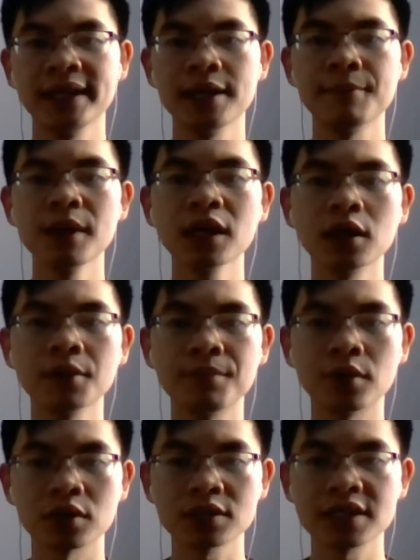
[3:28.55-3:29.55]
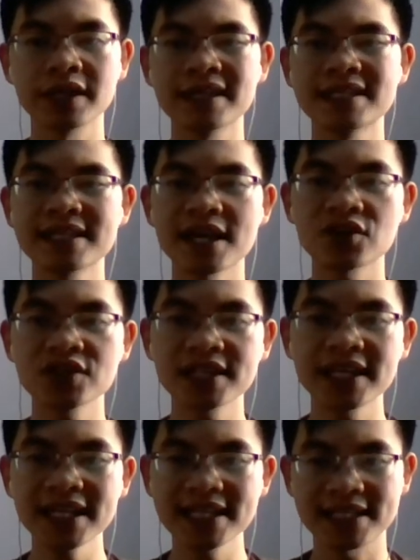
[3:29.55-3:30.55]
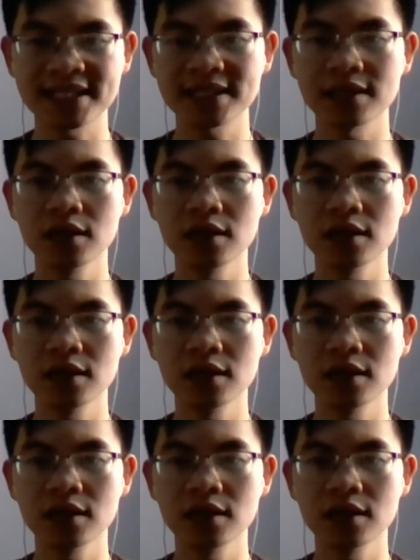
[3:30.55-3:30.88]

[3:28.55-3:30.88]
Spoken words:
MakerBot, sells kits